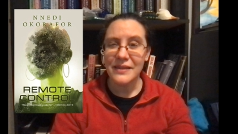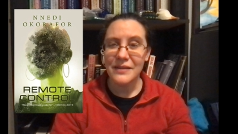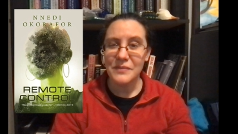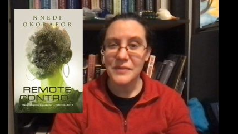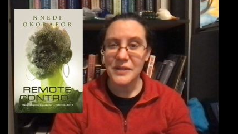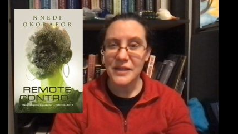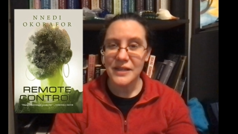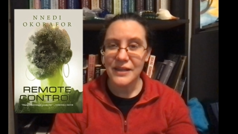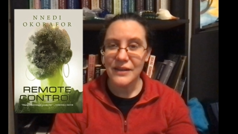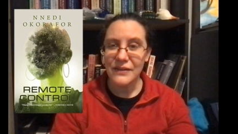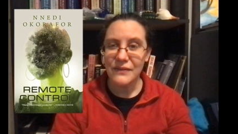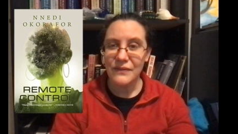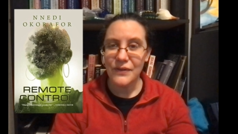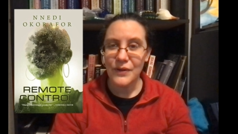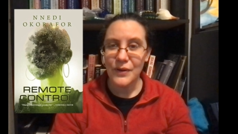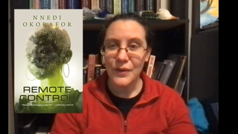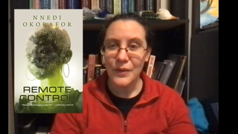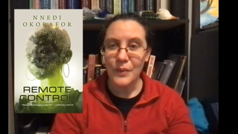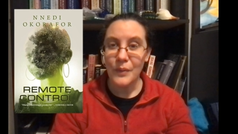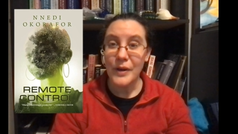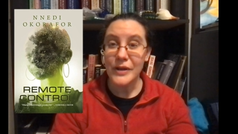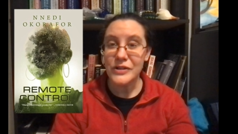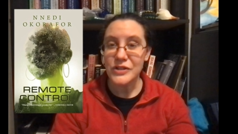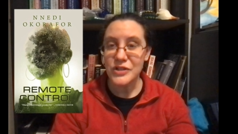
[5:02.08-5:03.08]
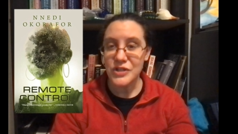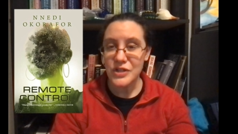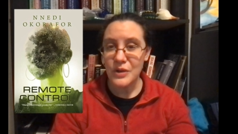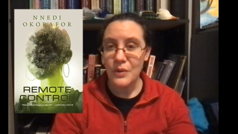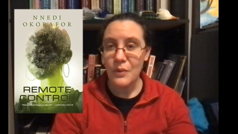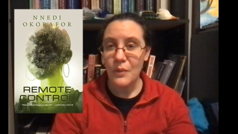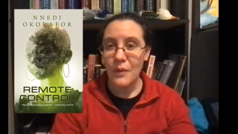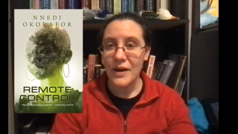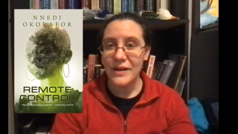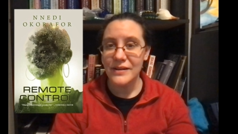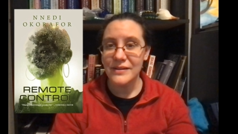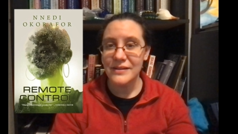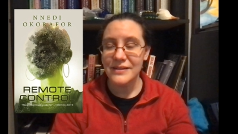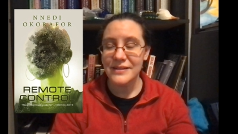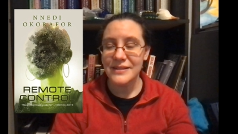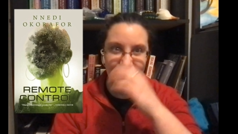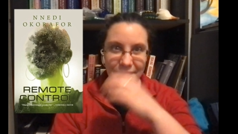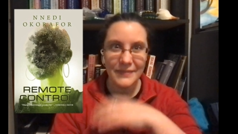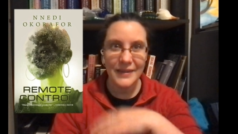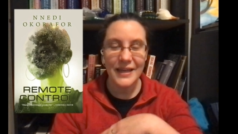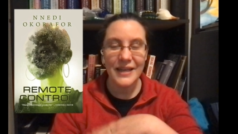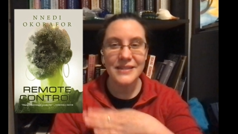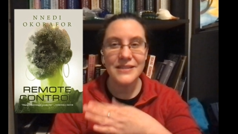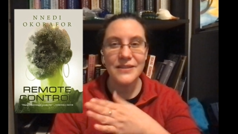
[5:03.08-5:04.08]
them to give her what she wants.
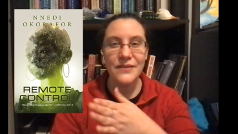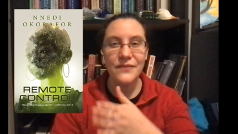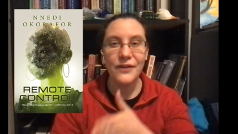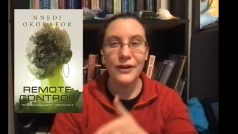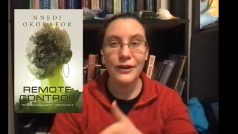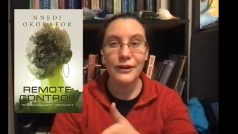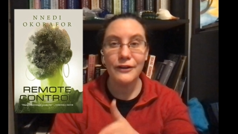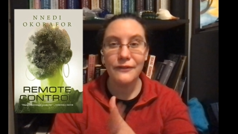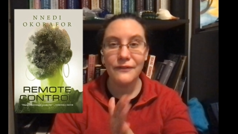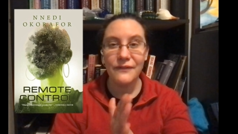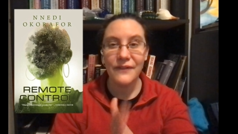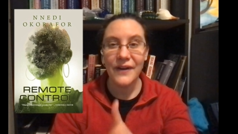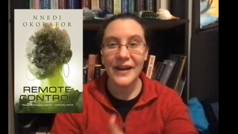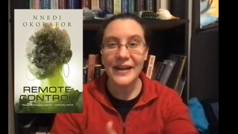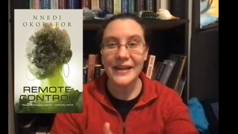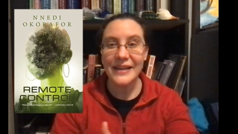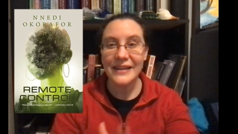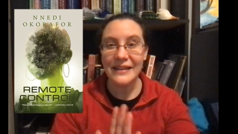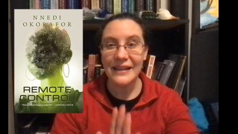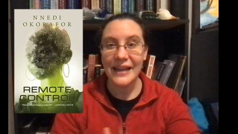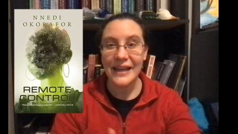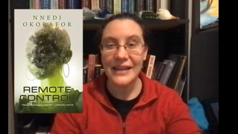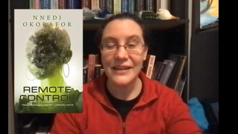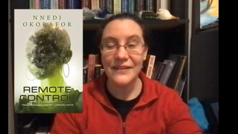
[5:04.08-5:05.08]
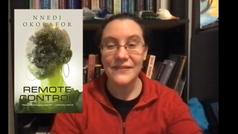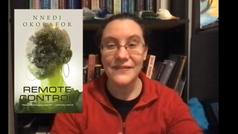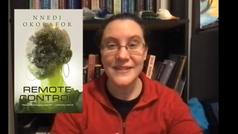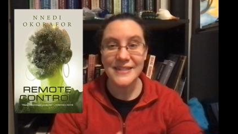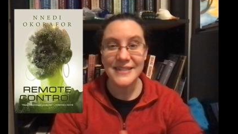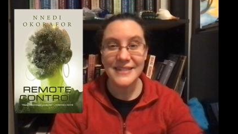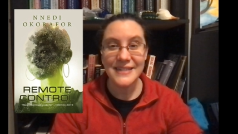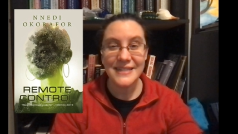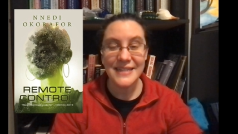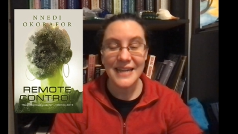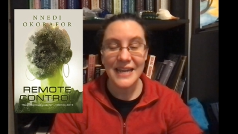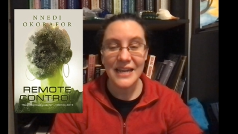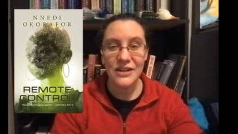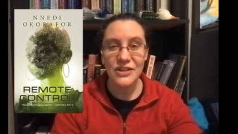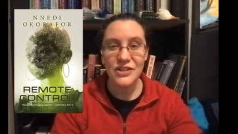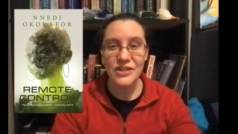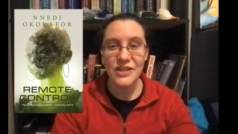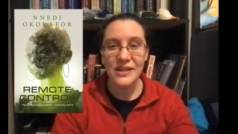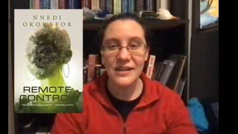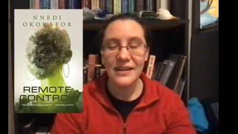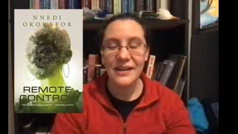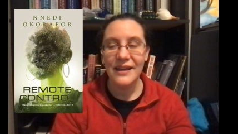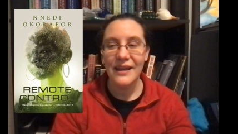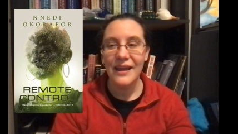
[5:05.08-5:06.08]
That's a very fine line of
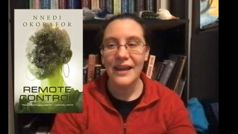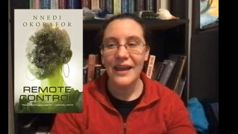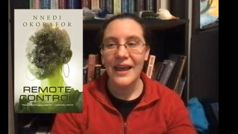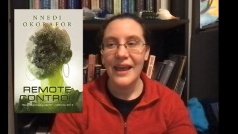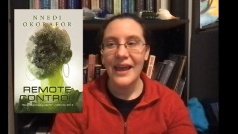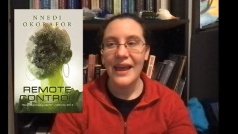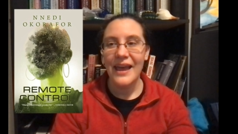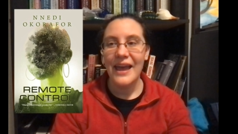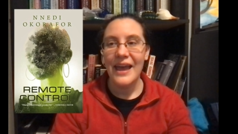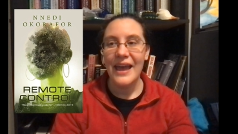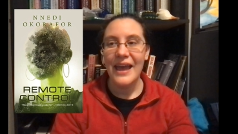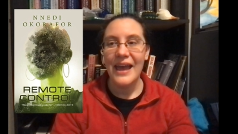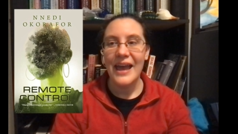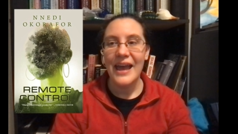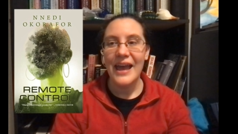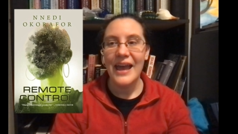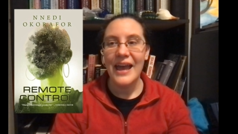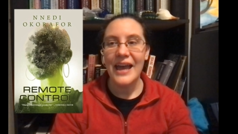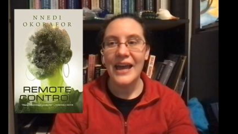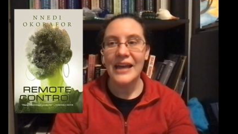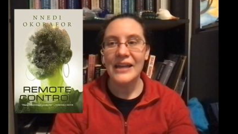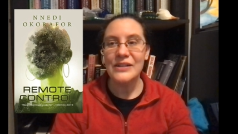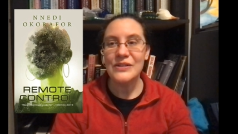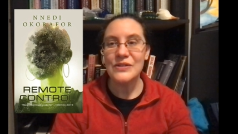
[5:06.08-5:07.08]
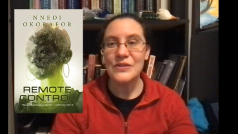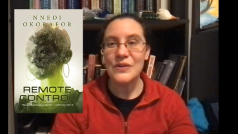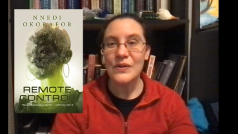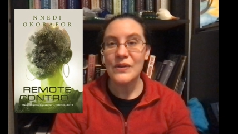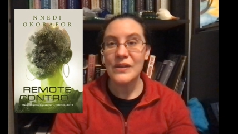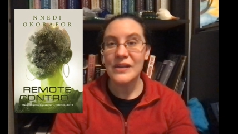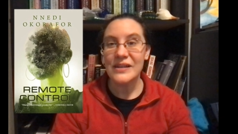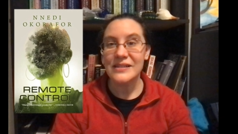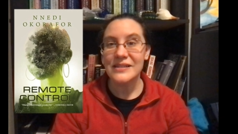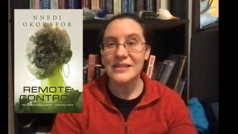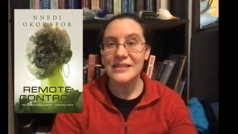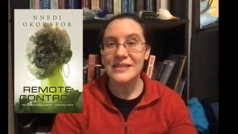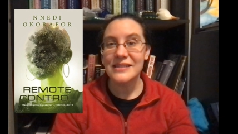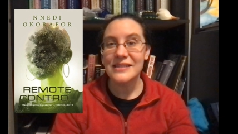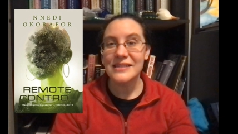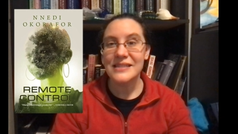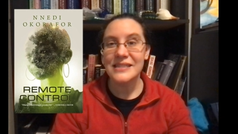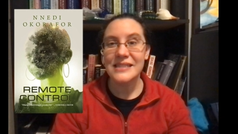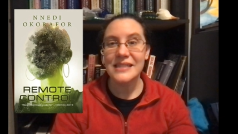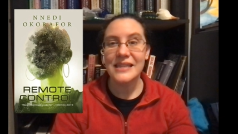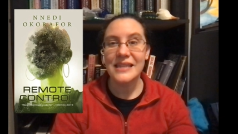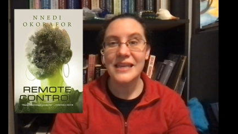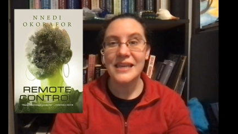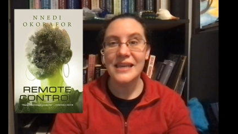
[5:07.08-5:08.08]
distinction. And so that's
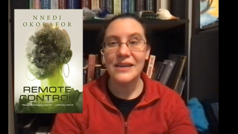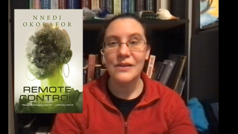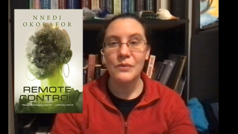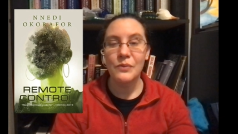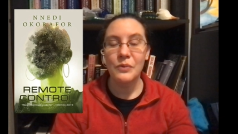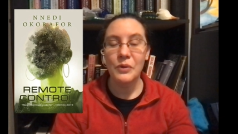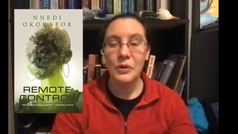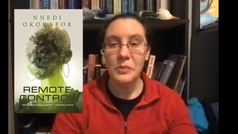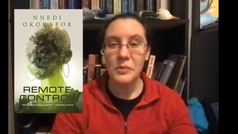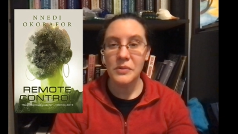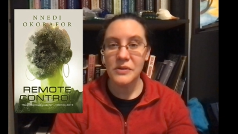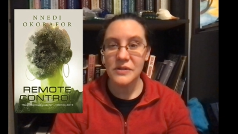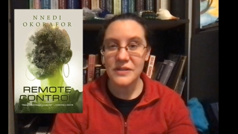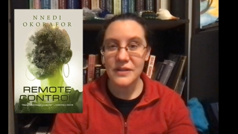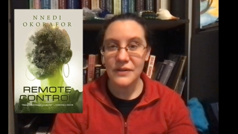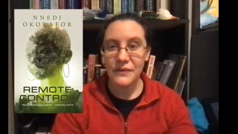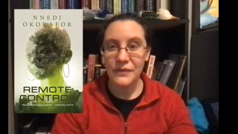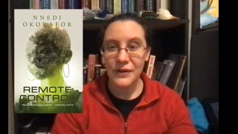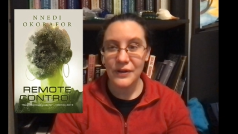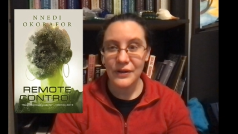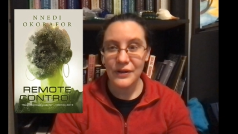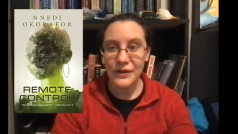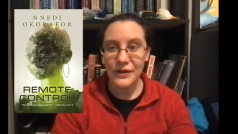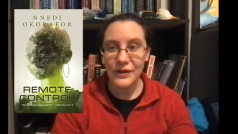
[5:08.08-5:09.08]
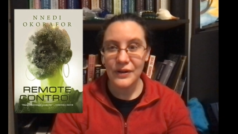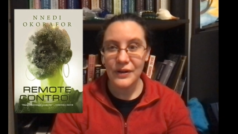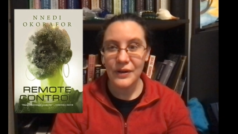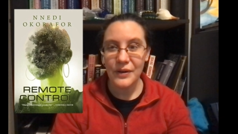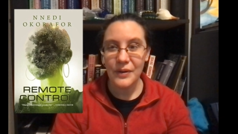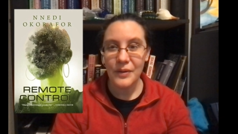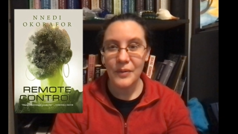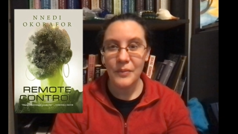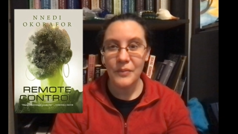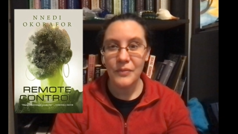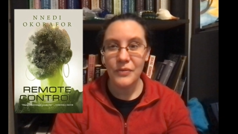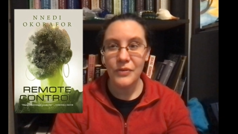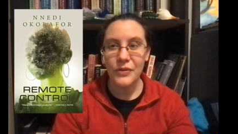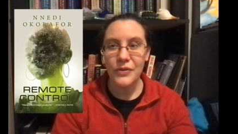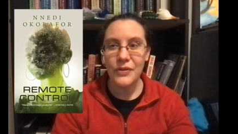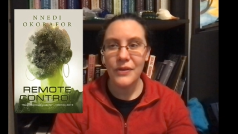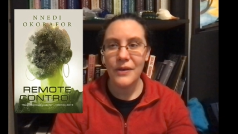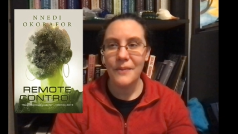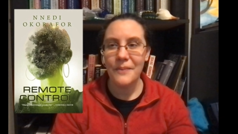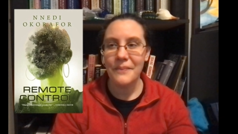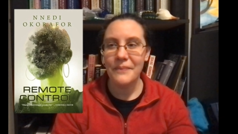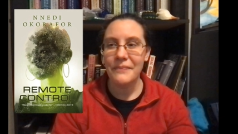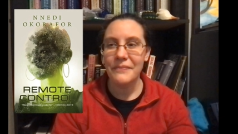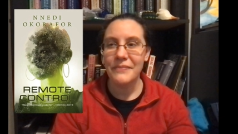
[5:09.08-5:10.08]
the rumors of her.
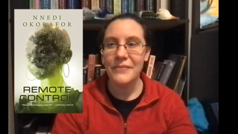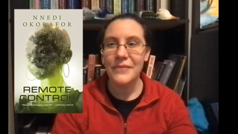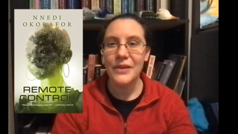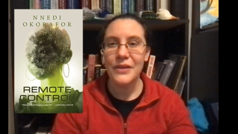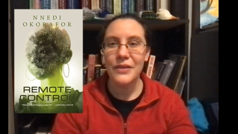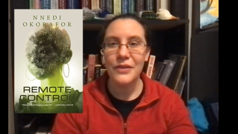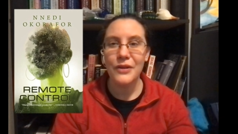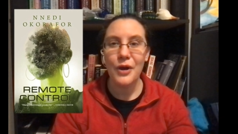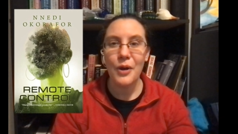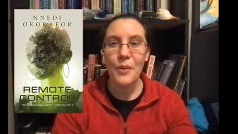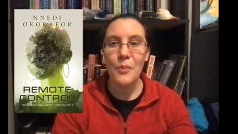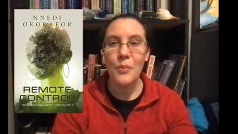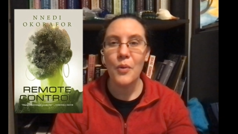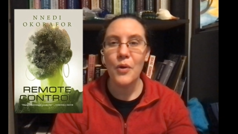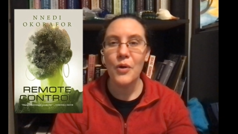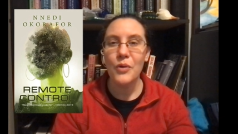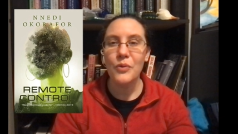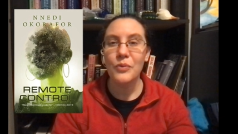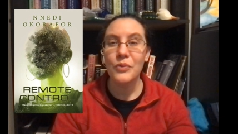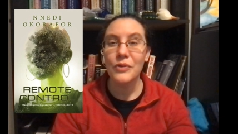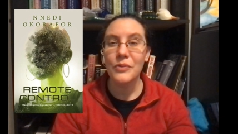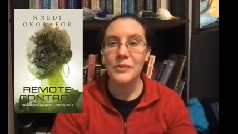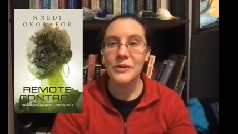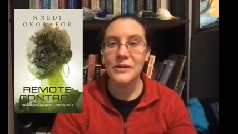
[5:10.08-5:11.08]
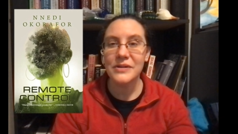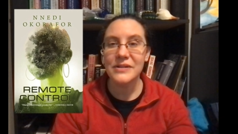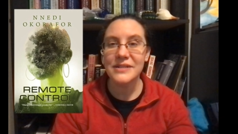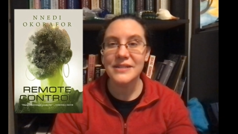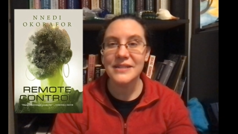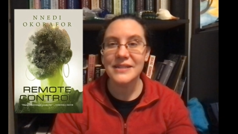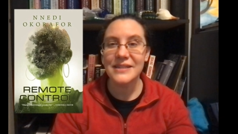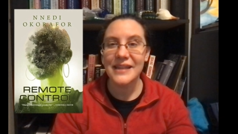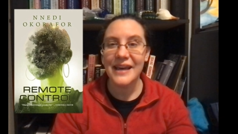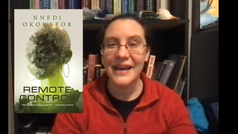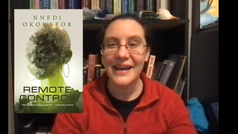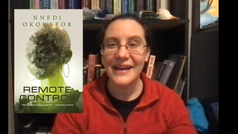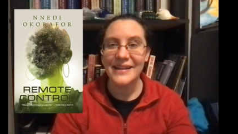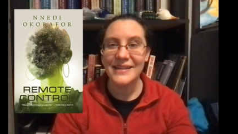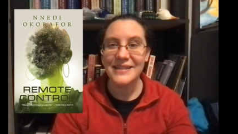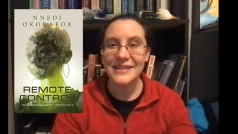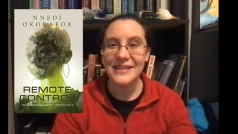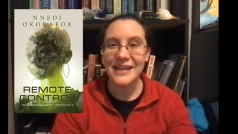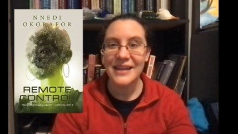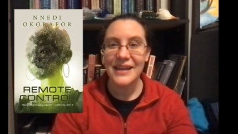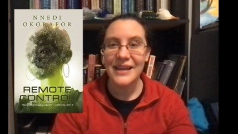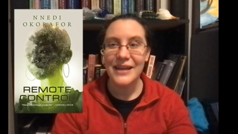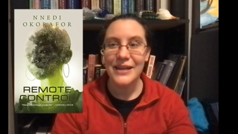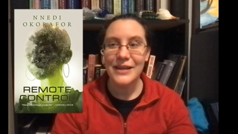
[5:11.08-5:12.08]
Mm, there are more rumors that
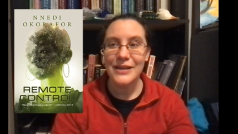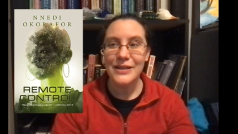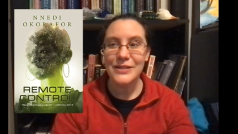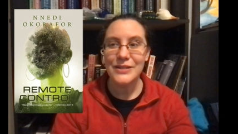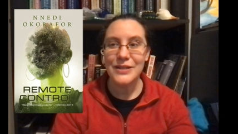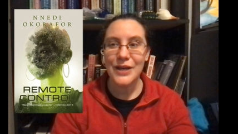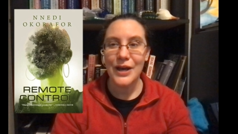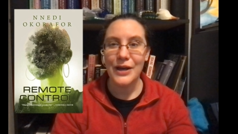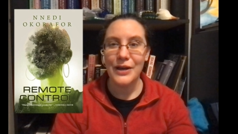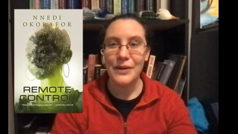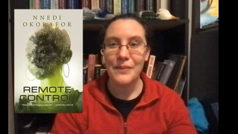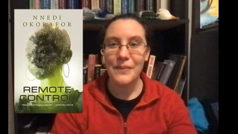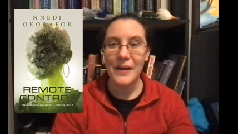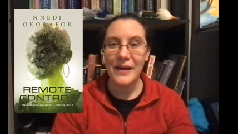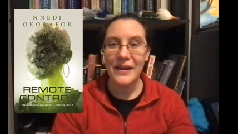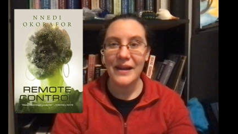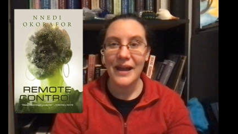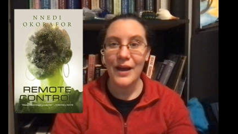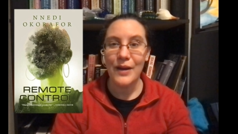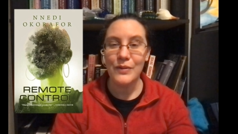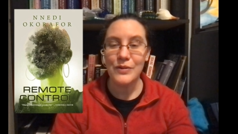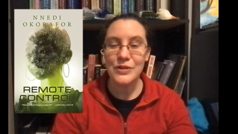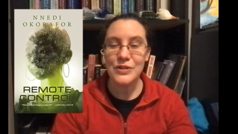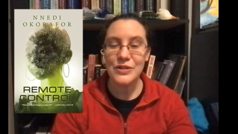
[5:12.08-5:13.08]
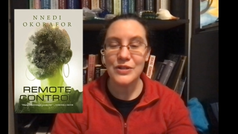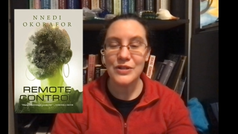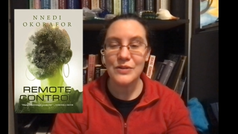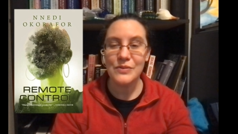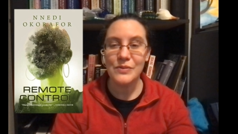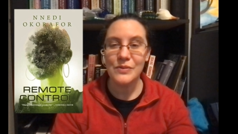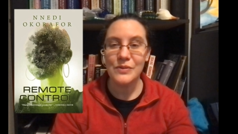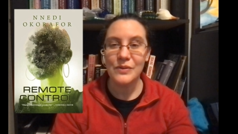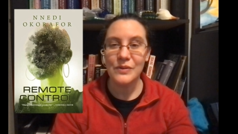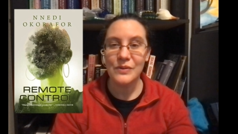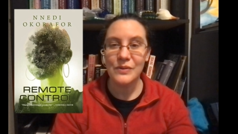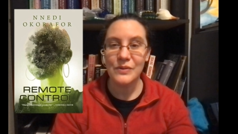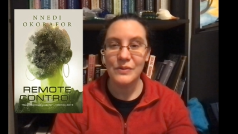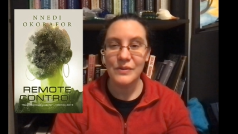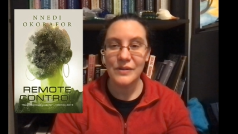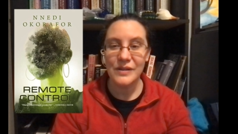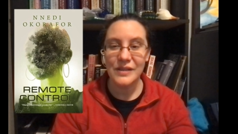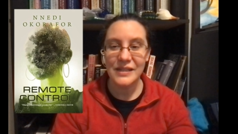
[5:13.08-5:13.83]
talk about how she will